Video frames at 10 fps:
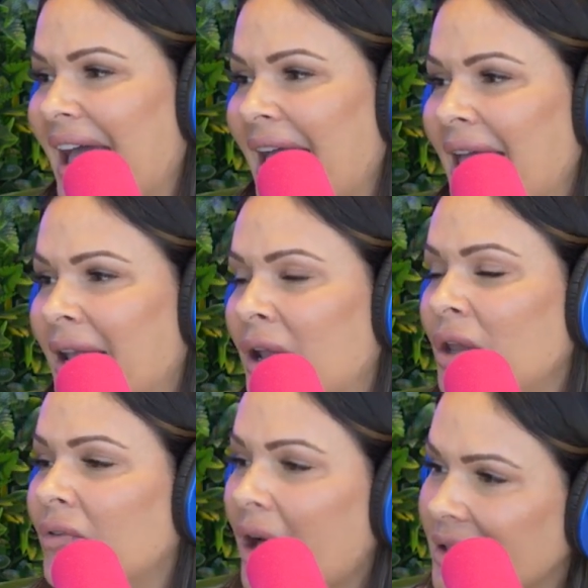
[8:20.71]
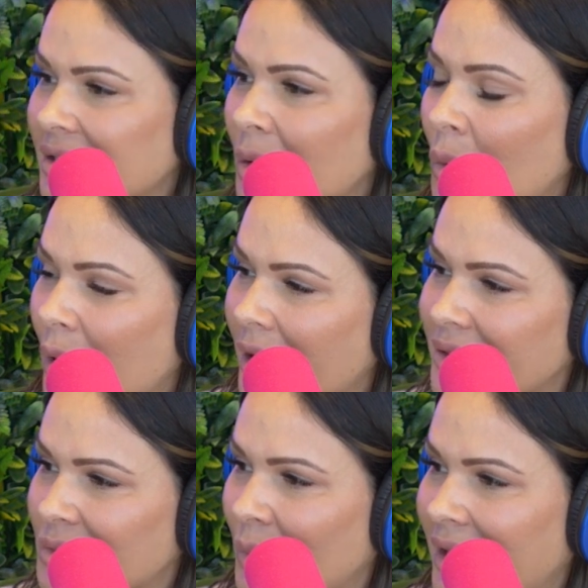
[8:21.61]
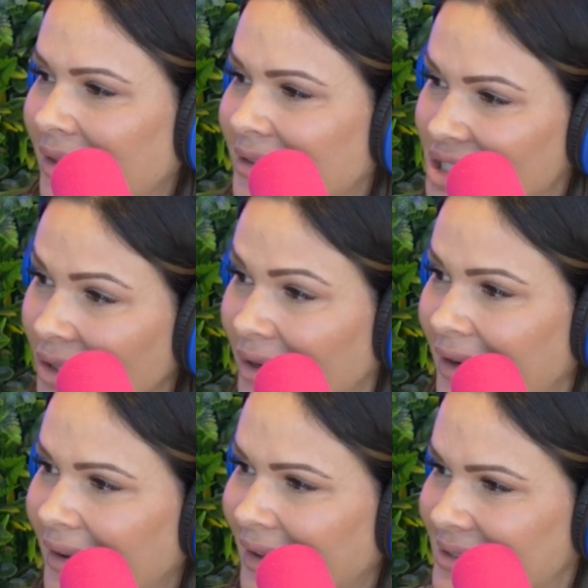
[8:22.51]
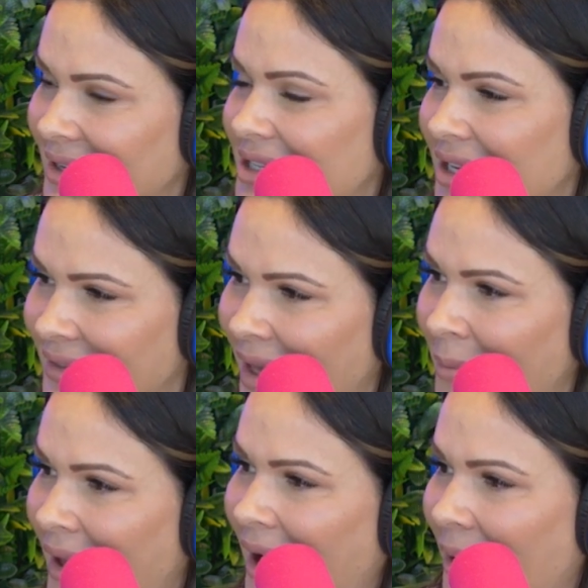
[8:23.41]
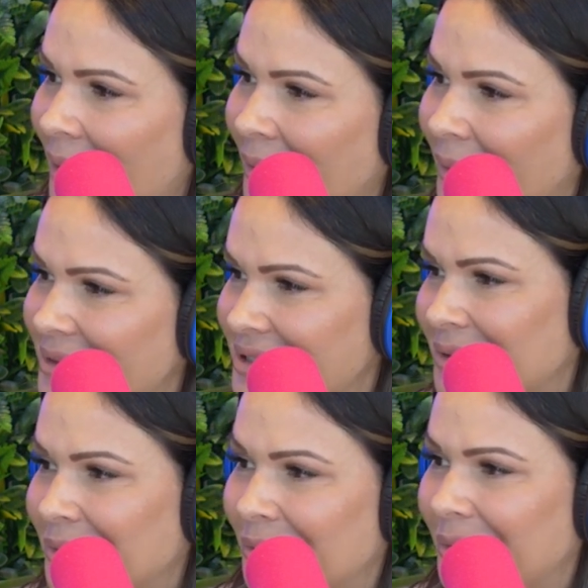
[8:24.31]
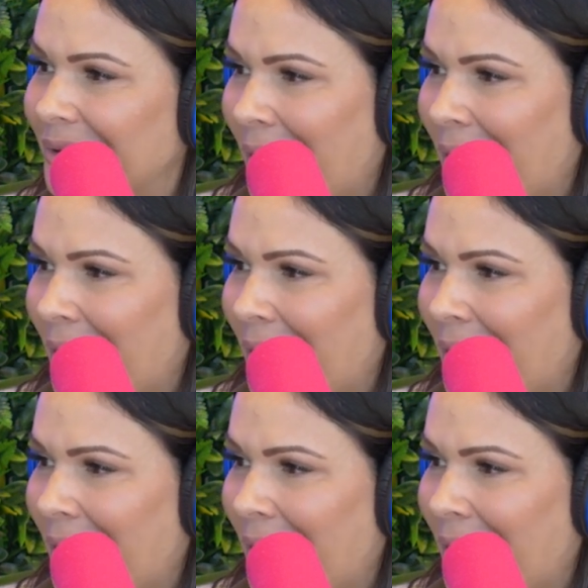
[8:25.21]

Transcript: And you've also worked with children and teaching them how to